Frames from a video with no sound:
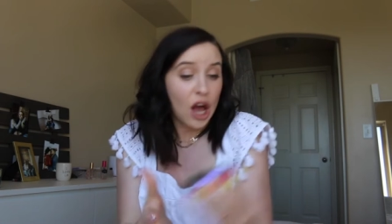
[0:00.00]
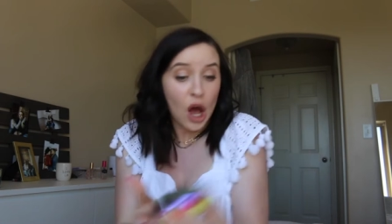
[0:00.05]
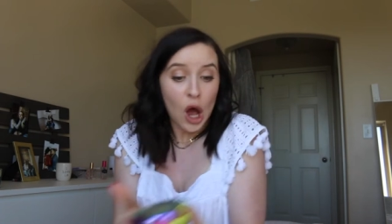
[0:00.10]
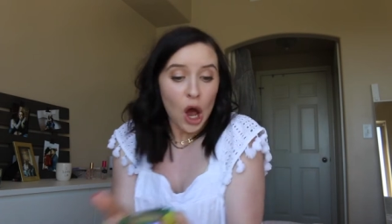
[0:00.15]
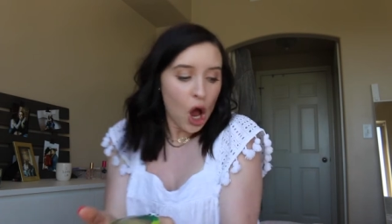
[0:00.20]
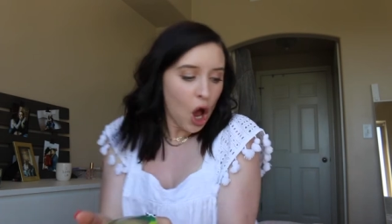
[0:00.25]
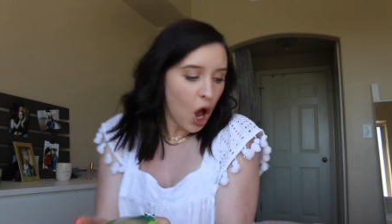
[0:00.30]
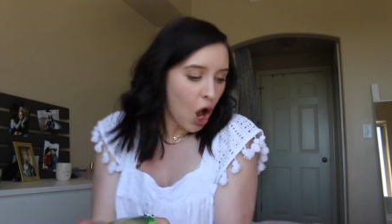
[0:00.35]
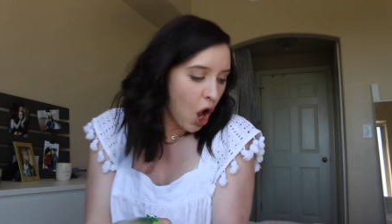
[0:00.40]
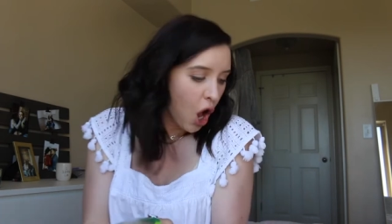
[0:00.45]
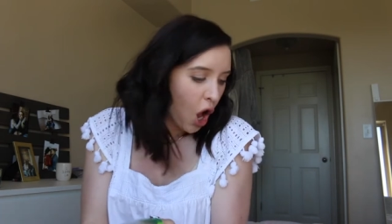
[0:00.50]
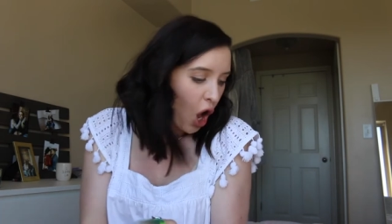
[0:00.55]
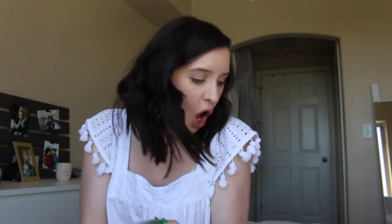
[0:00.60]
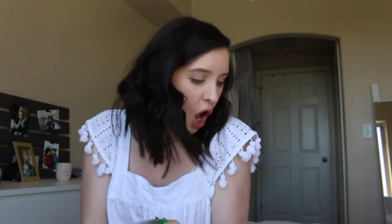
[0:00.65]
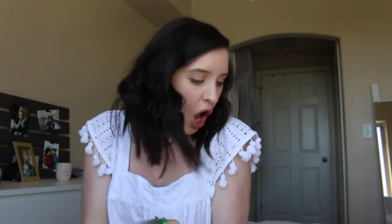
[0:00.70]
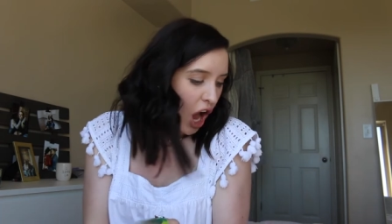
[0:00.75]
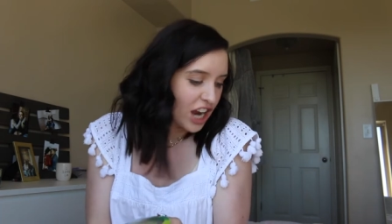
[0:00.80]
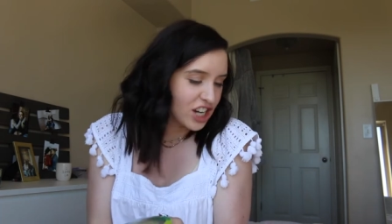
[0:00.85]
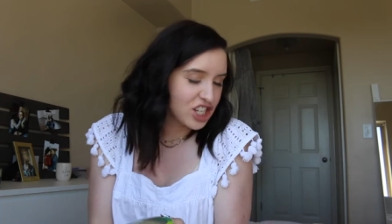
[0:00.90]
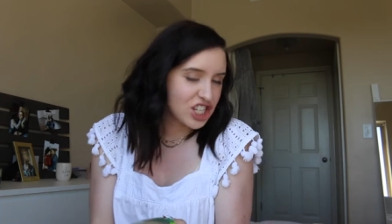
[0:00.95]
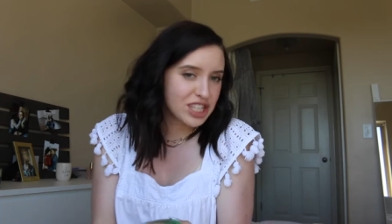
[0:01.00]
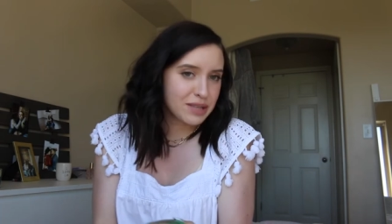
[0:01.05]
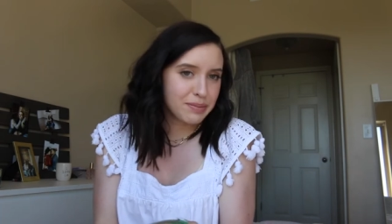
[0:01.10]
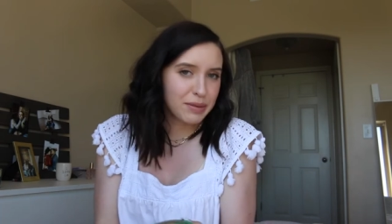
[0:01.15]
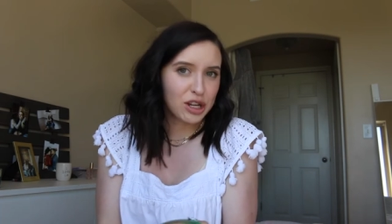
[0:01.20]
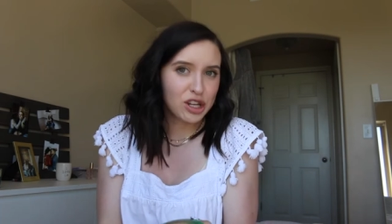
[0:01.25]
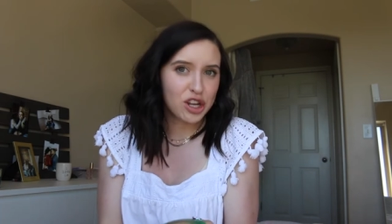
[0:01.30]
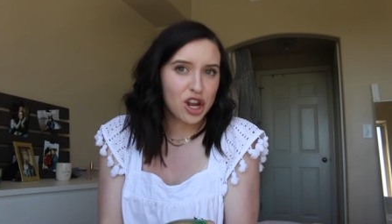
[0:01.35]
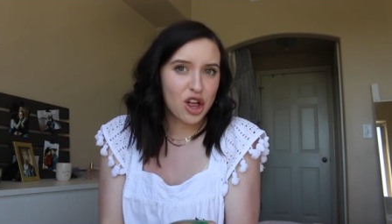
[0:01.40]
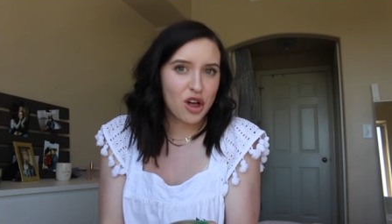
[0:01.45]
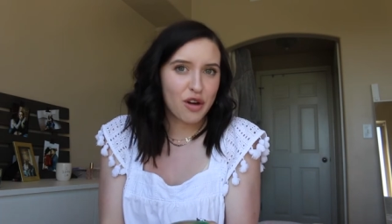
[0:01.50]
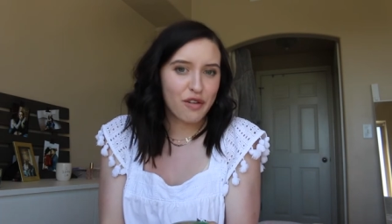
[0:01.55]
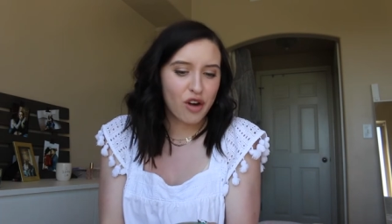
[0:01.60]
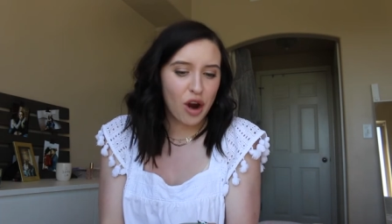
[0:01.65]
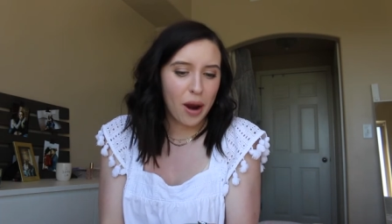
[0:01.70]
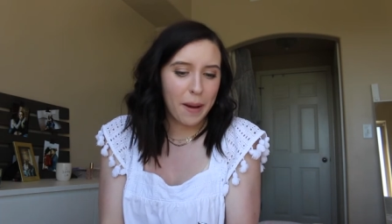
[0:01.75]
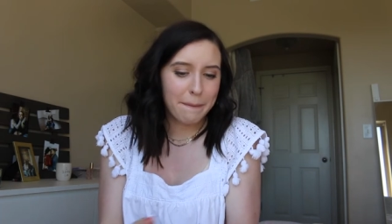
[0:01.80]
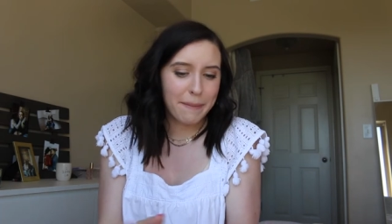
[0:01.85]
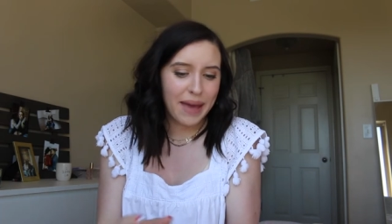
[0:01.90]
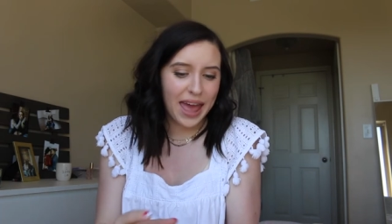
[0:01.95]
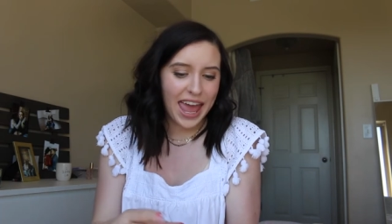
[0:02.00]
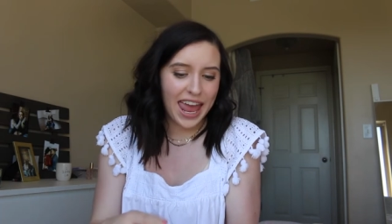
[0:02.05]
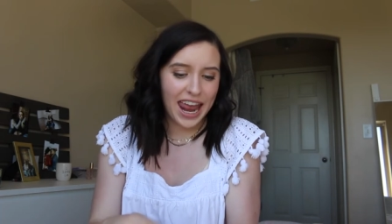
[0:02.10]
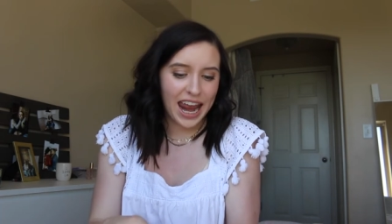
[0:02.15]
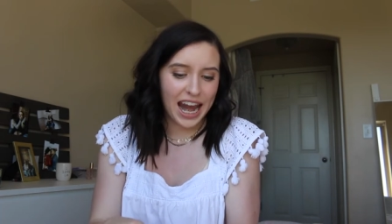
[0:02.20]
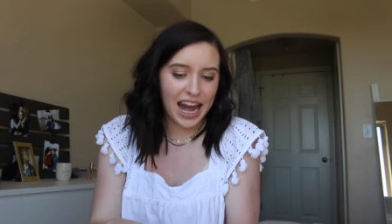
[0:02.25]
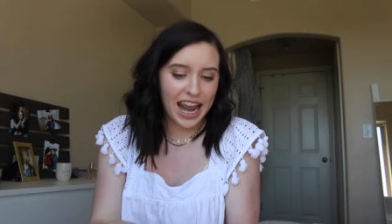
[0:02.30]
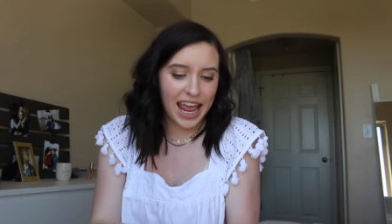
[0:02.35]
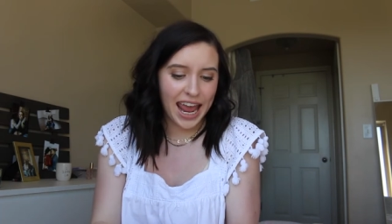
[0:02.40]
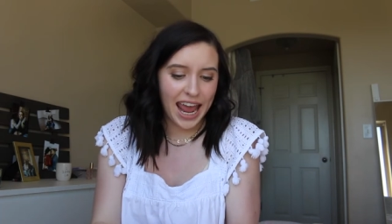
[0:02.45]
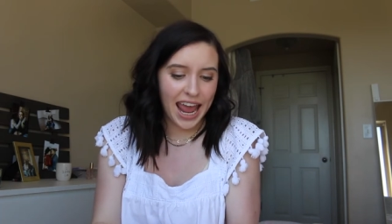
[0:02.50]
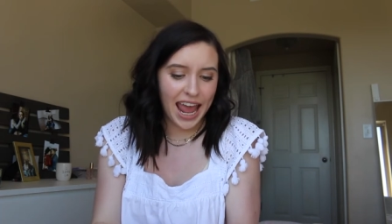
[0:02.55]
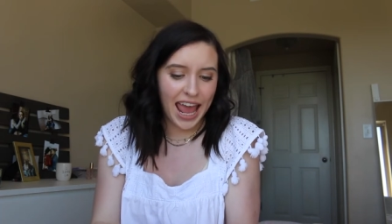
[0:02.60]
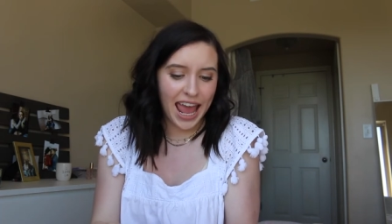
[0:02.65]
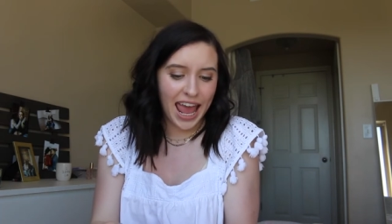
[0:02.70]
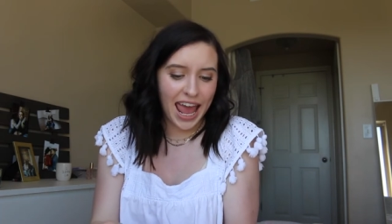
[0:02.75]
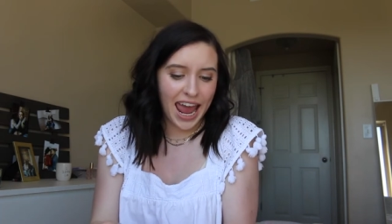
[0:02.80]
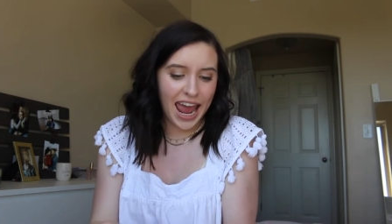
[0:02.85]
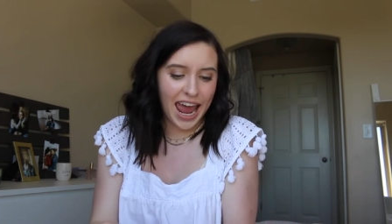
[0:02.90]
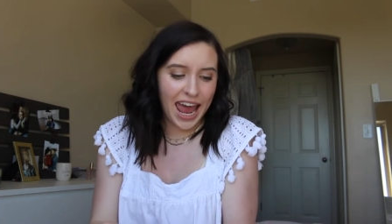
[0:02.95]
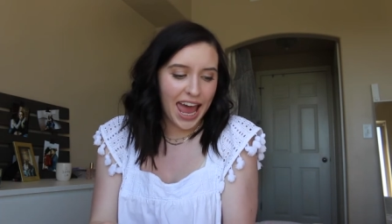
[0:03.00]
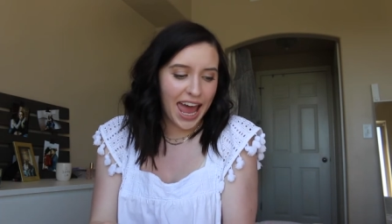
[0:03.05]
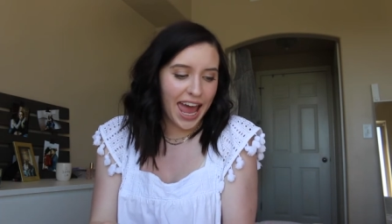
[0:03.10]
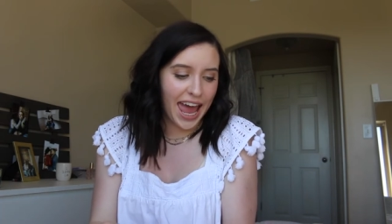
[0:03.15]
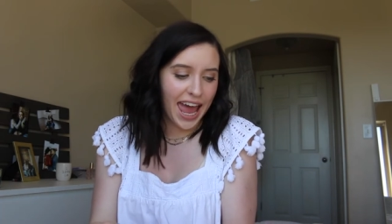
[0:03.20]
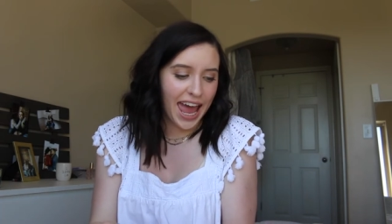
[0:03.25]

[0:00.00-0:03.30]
oh, I just spilled all over my bed.